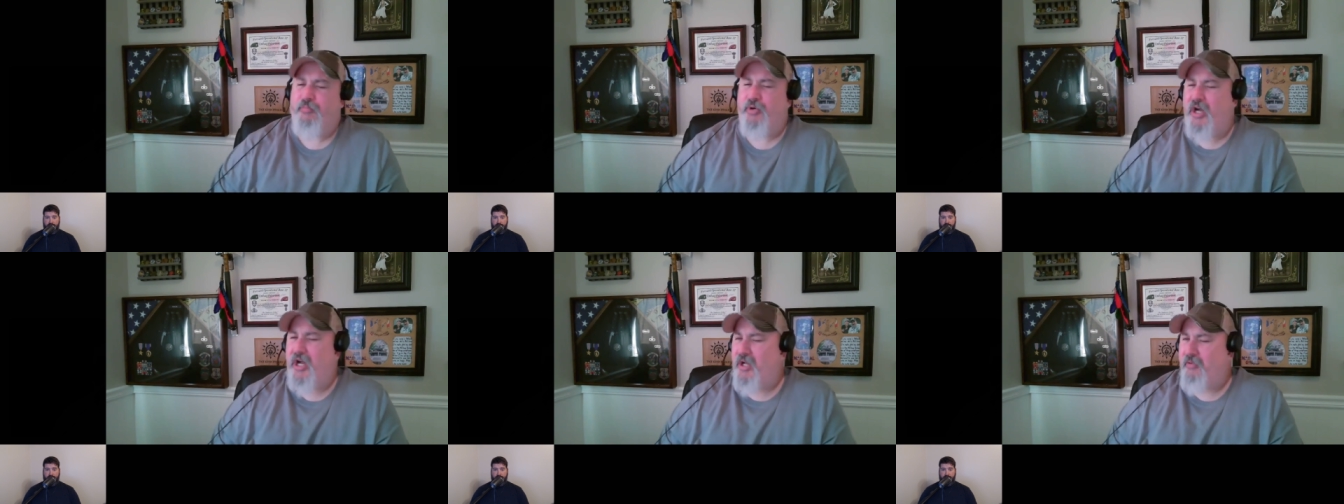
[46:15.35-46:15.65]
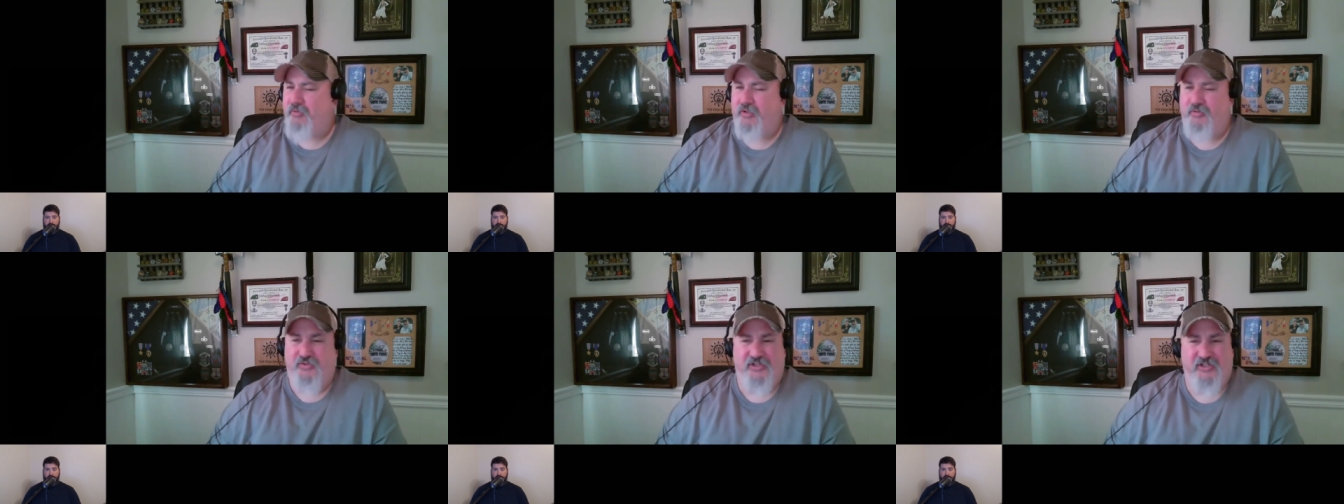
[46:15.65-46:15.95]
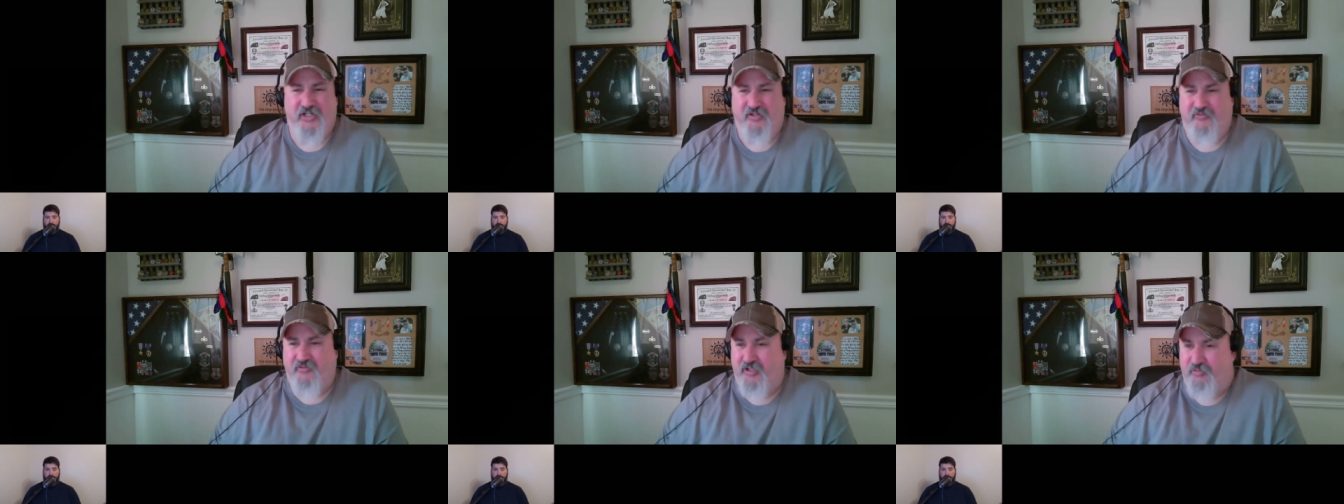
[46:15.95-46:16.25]
probably was
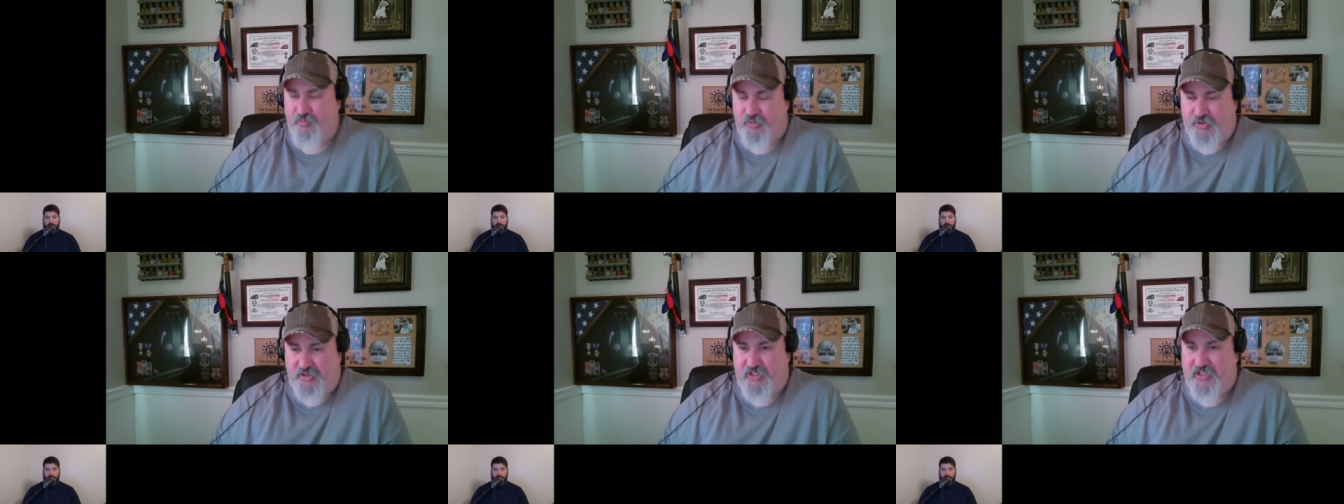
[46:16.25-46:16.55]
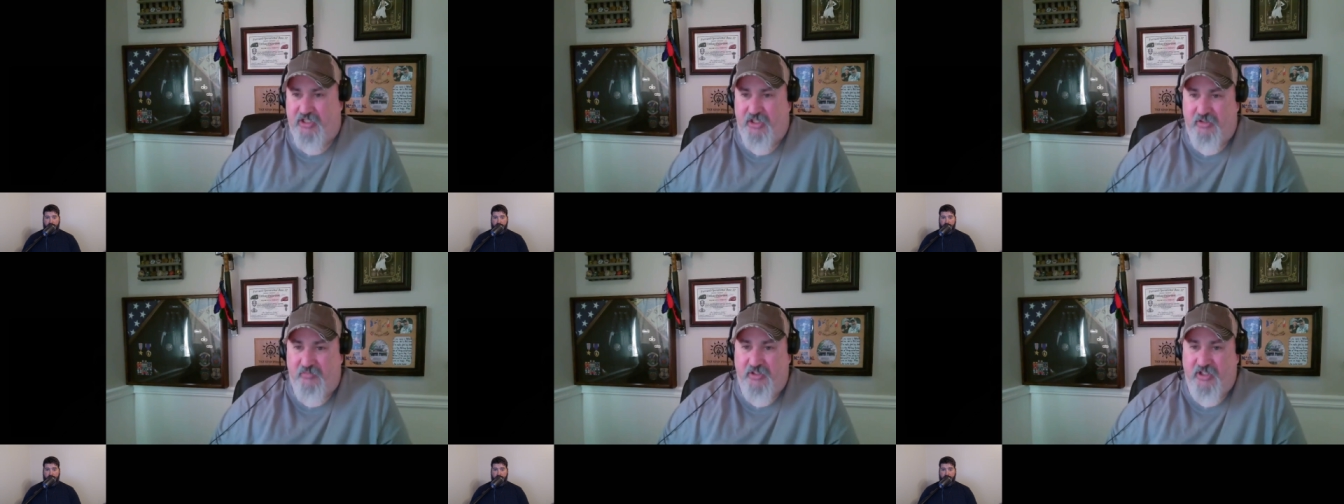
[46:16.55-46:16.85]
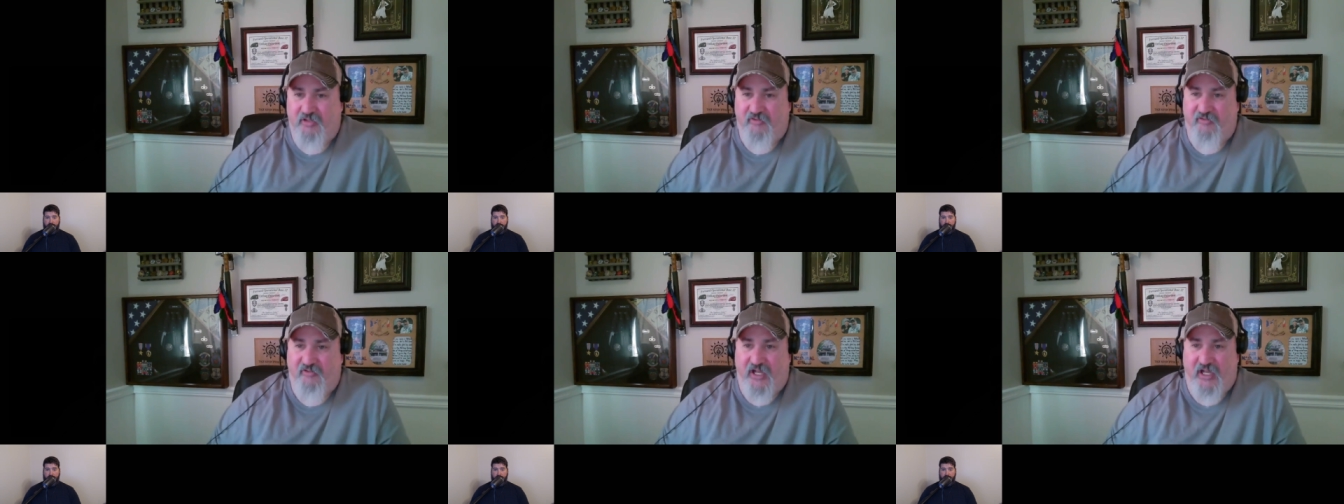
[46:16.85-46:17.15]
never really going to be
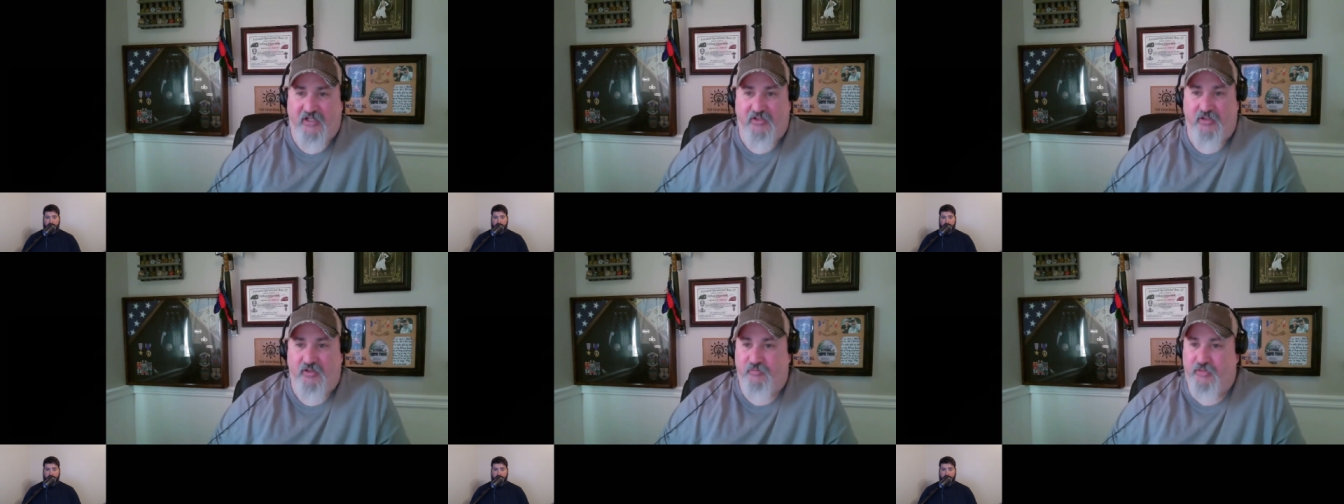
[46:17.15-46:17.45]
a factor,